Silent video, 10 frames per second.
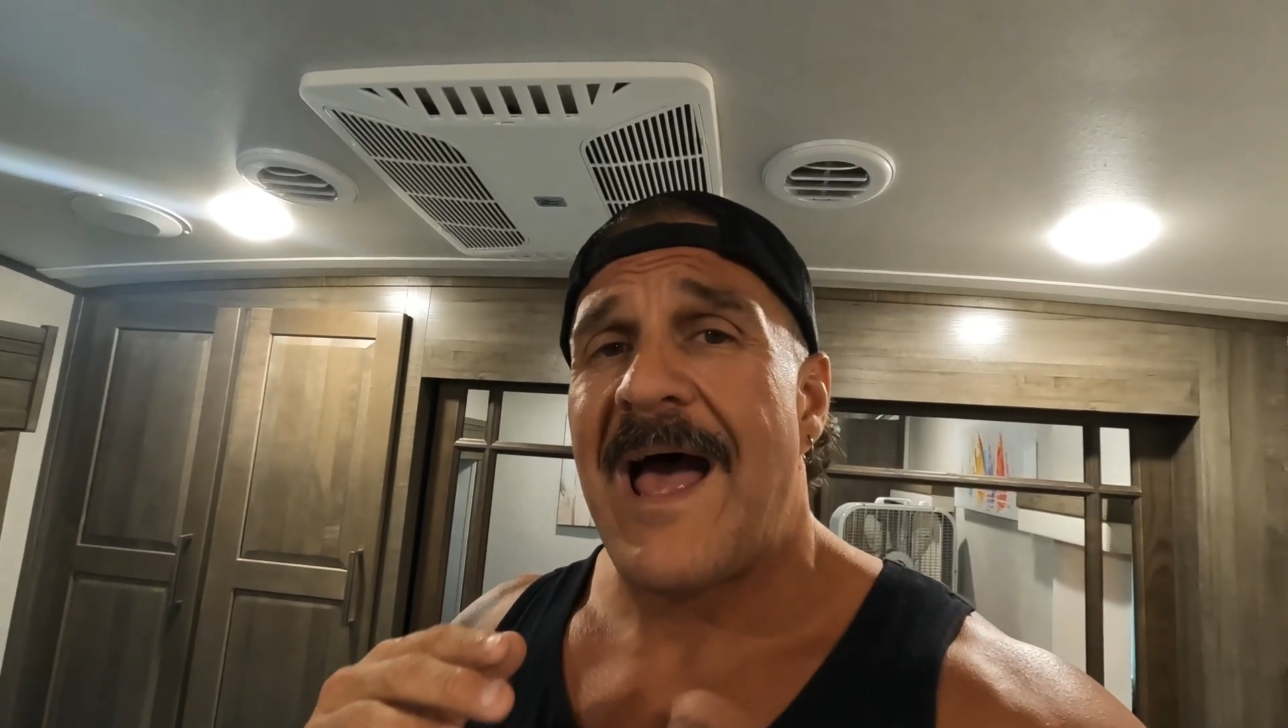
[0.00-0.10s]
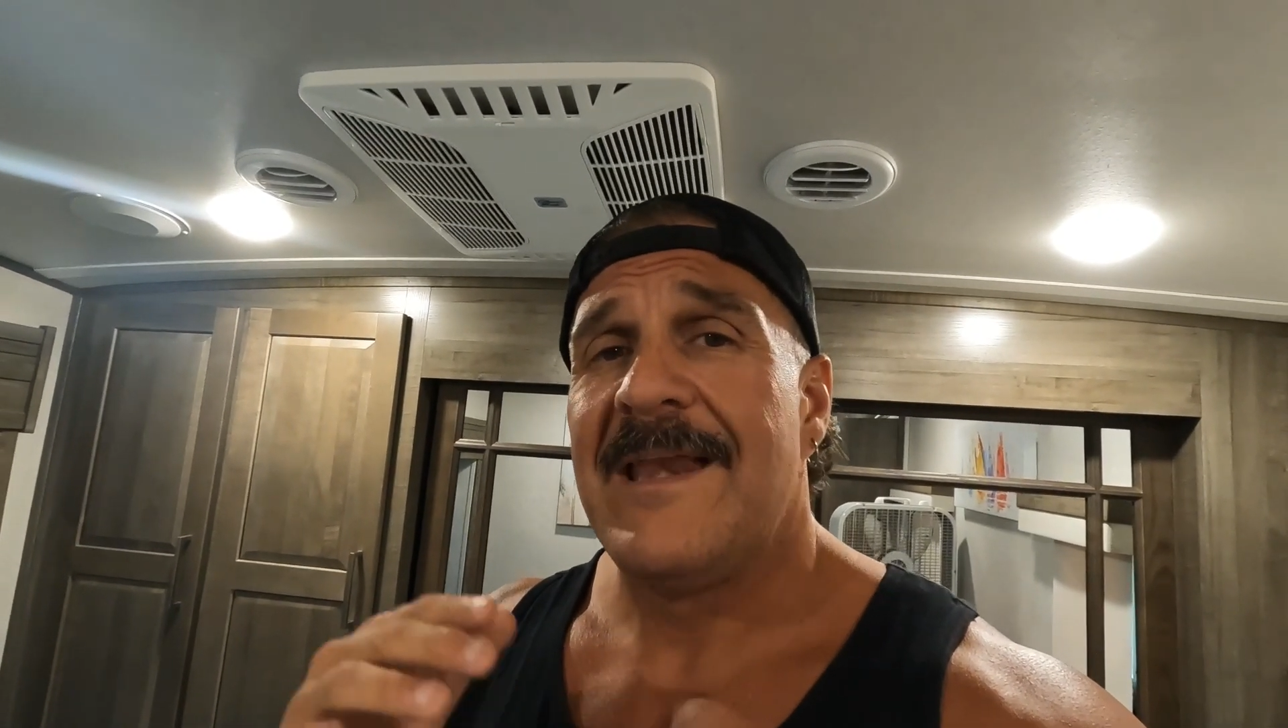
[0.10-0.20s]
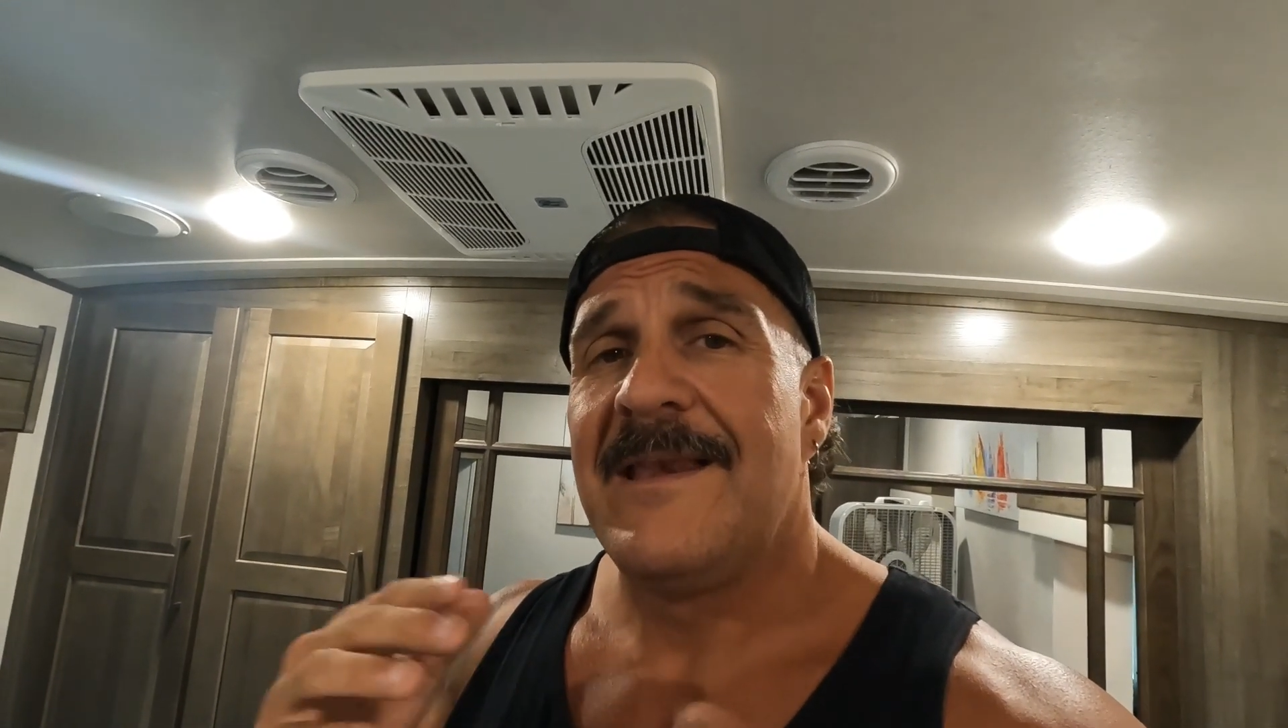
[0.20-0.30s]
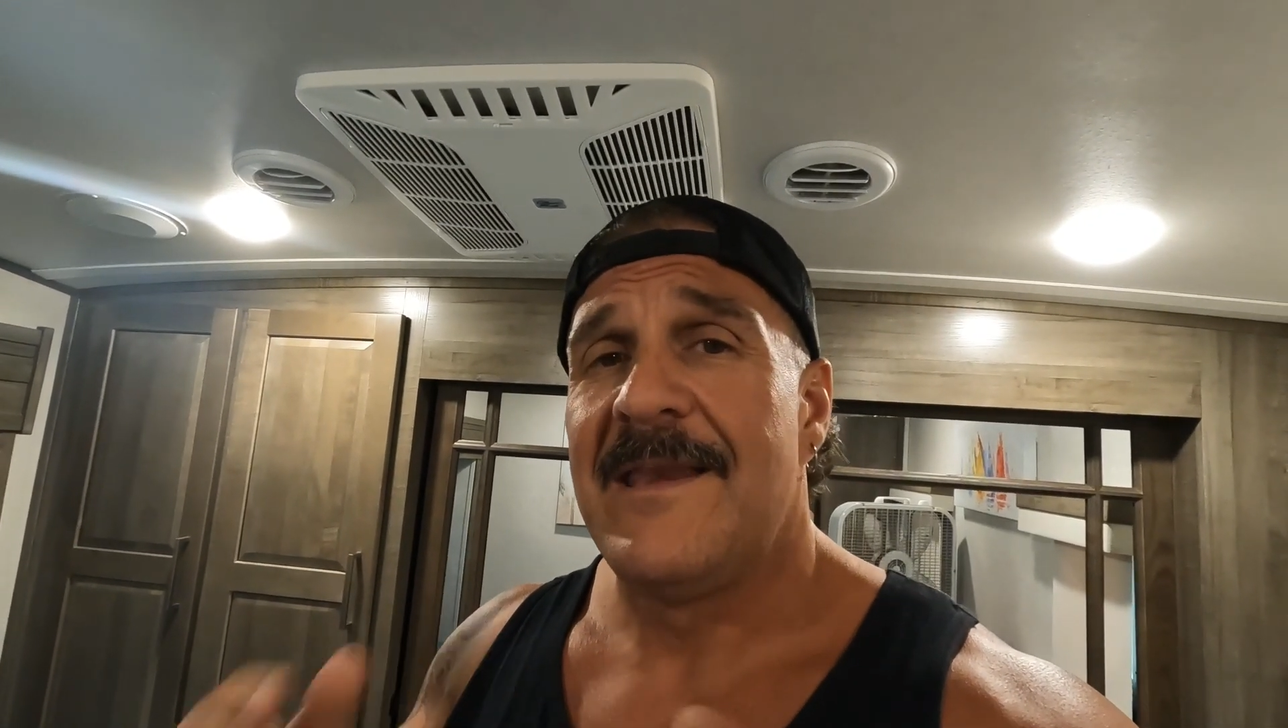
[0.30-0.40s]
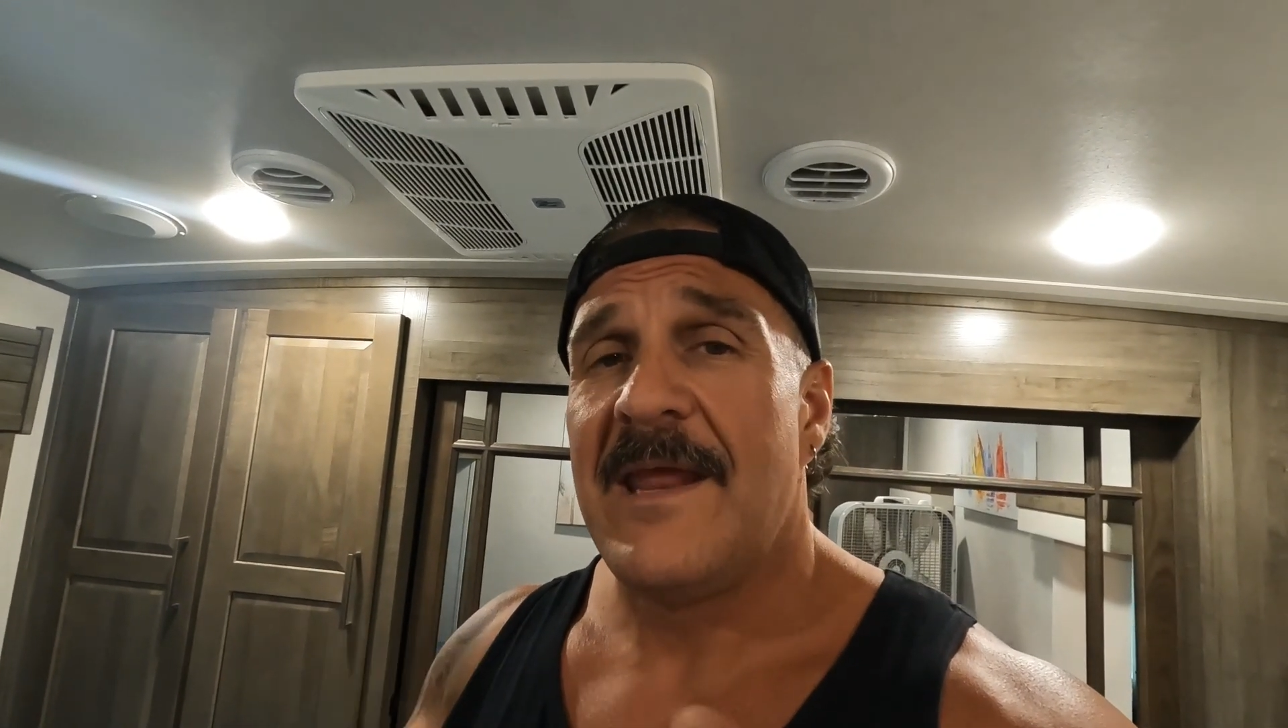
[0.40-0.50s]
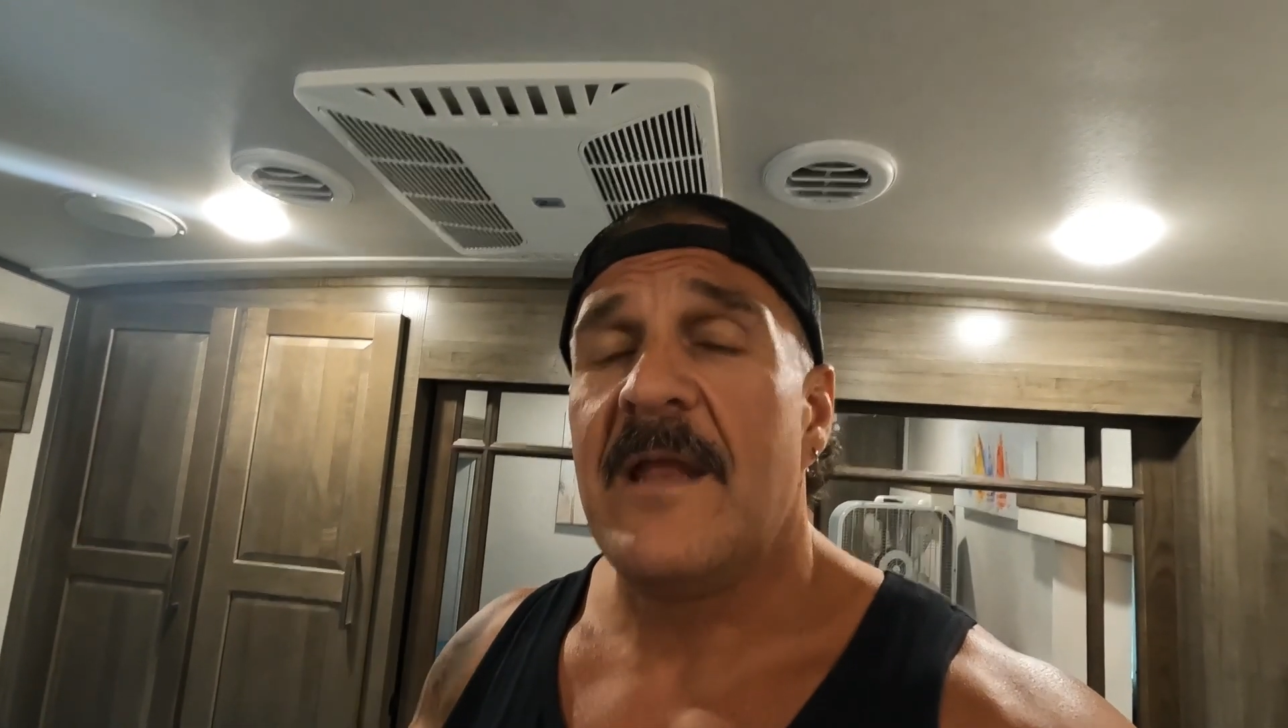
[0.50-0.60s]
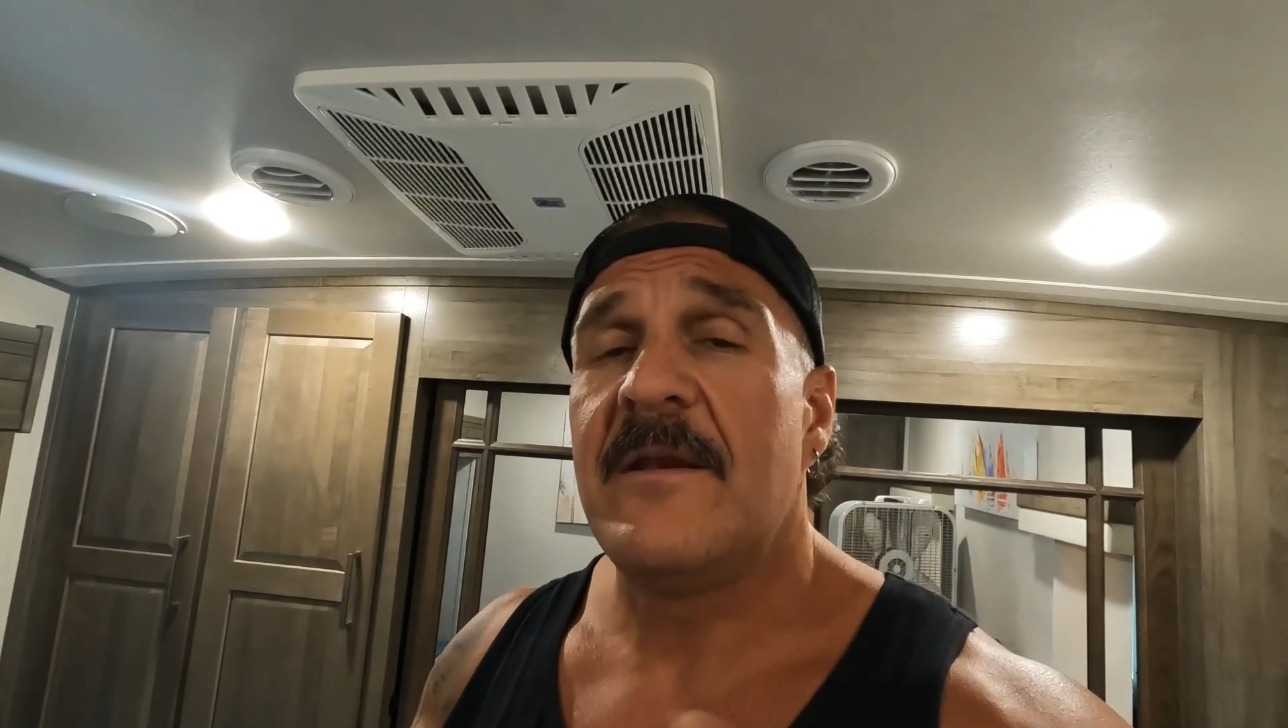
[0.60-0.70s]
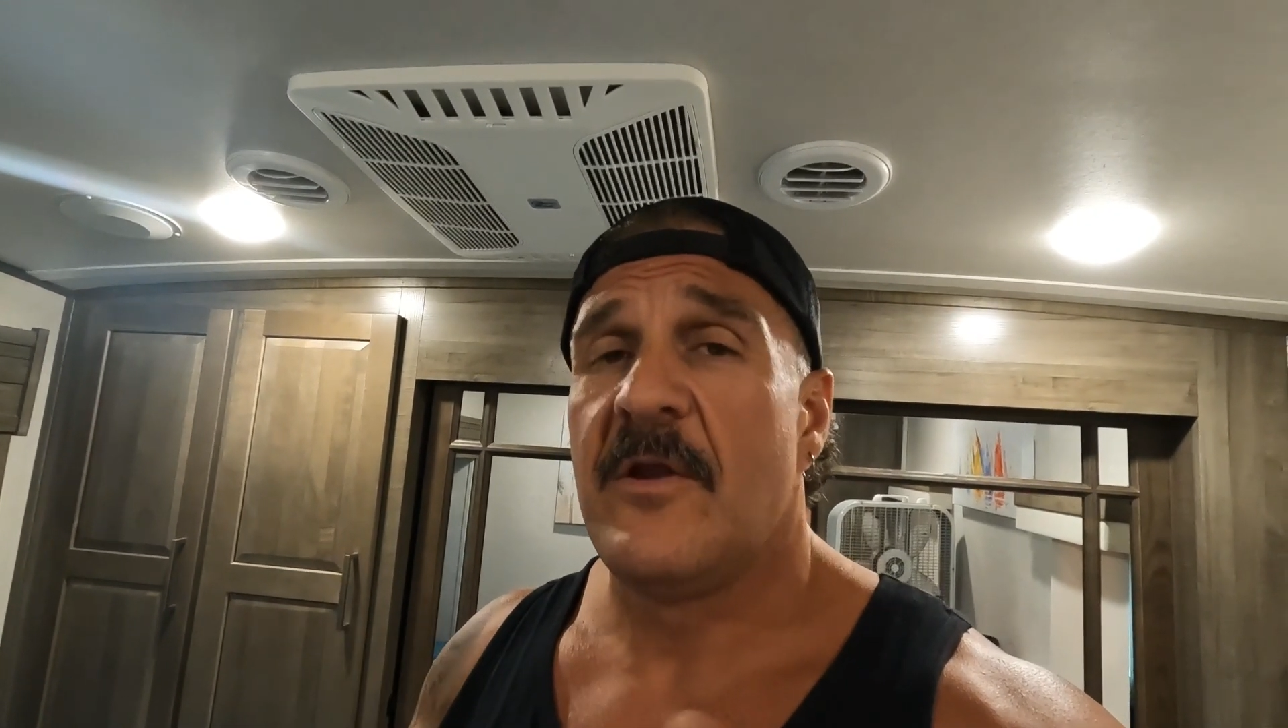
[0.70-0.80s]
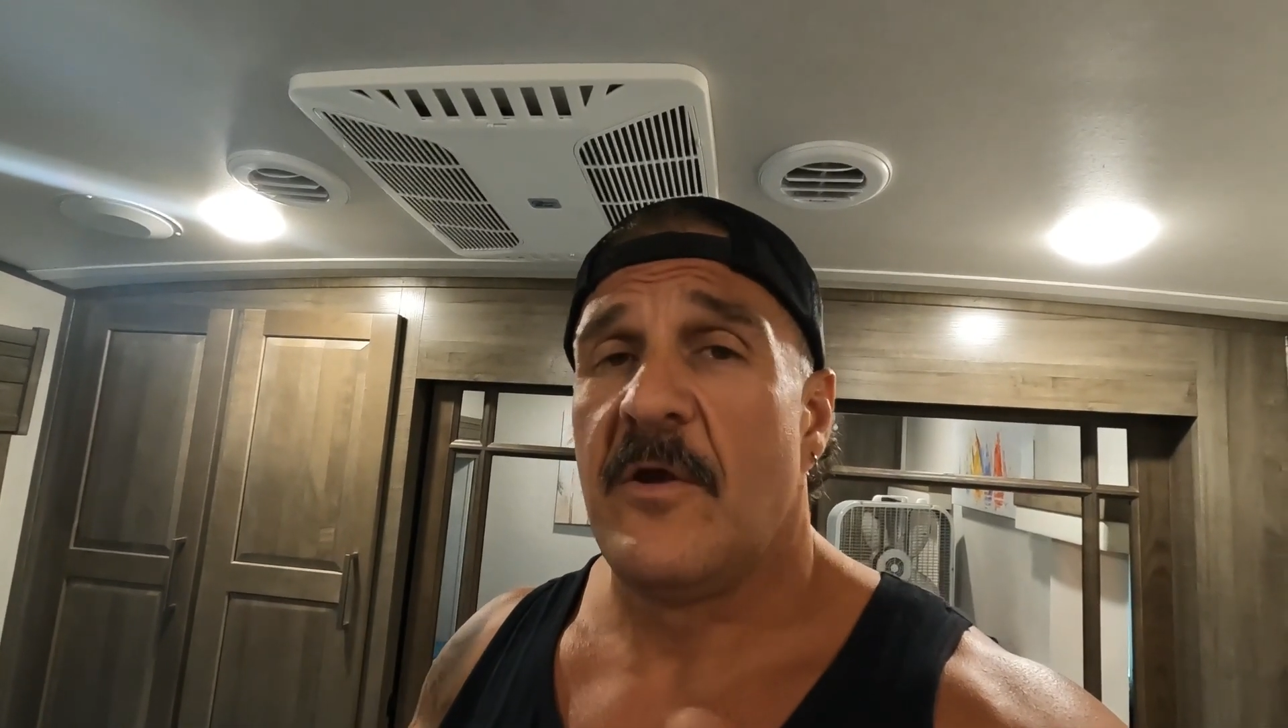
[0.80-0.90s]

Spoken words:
I did